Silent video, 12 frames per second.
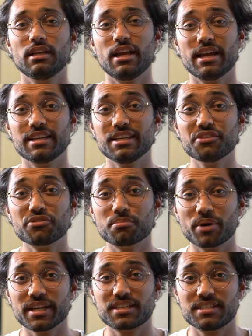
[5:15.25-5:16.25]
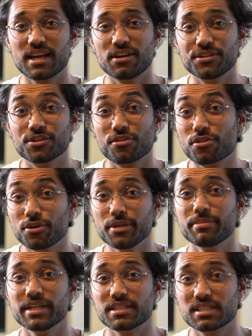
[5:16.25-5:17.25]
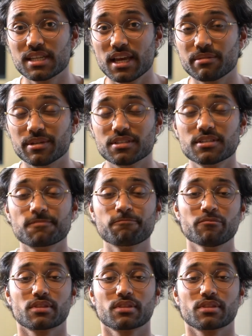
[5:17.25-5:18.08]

and even breaks it down into 30-minute segments